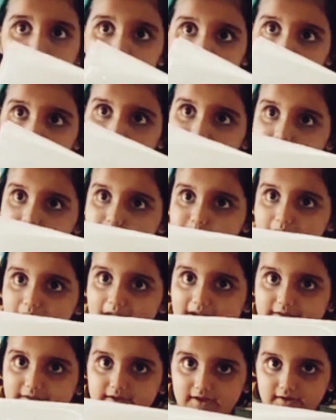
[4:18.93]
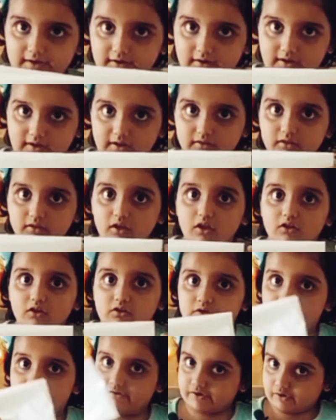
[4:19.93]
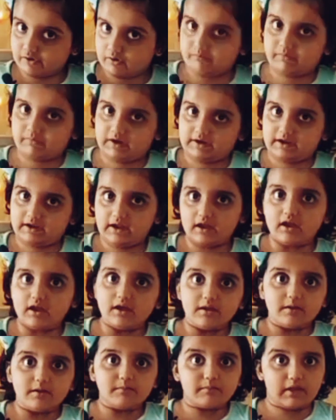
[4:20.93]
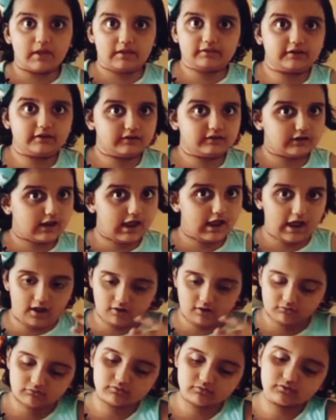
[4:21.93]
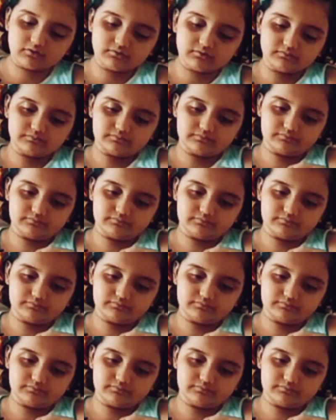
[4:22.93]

We have a mat in this so we don't make a mess in the house.